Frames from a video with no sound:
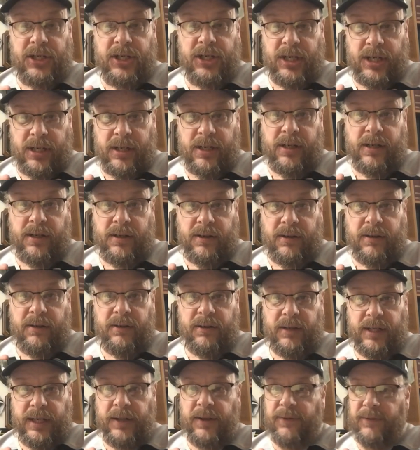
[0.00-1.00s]
year,
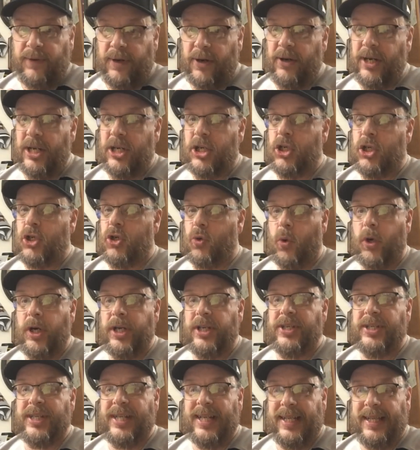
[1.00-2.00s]
in the very
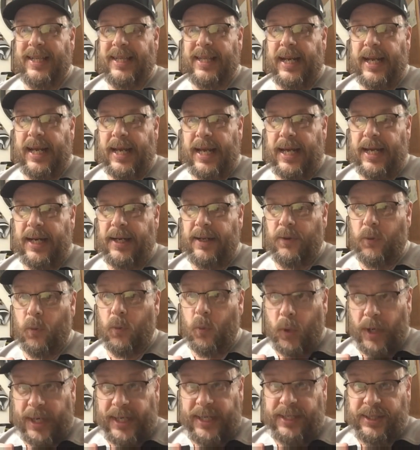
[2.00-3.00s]
short stint that he had on the
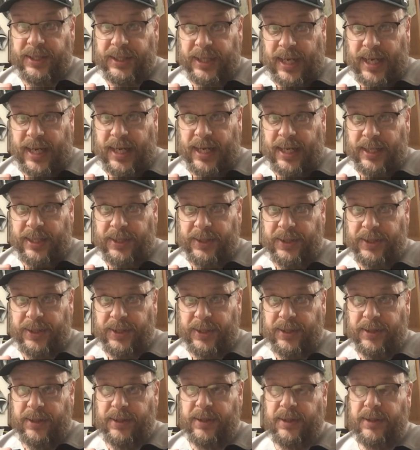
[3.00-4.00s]
White
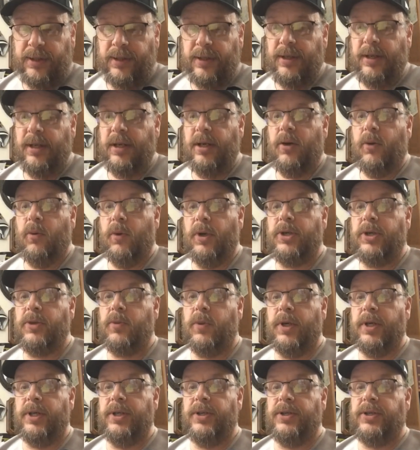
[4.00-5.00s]
Sox,
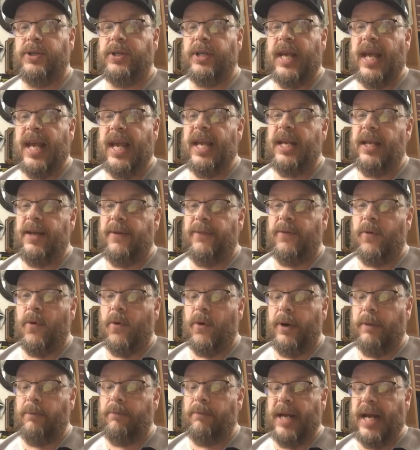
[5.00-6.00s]
which was
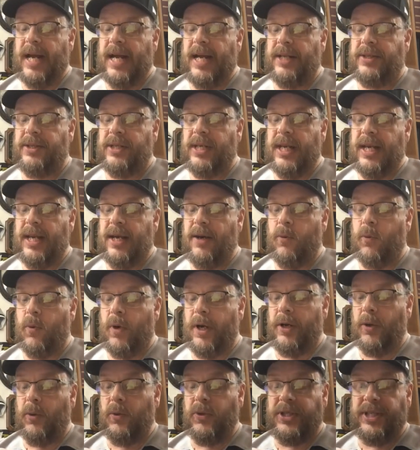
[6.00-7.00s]
84 at-bats, he hit
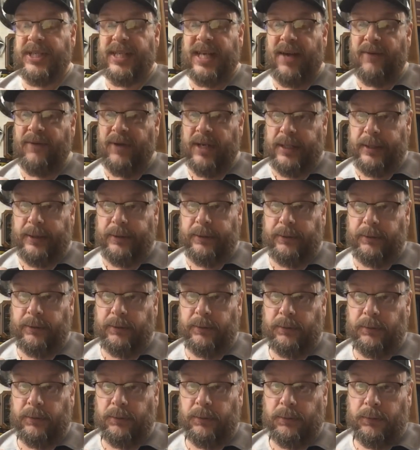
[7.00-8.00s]
107.
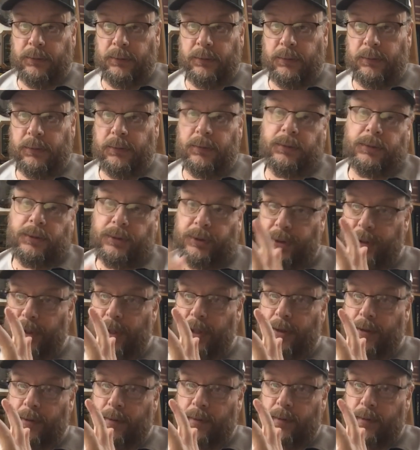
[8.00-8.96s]
So,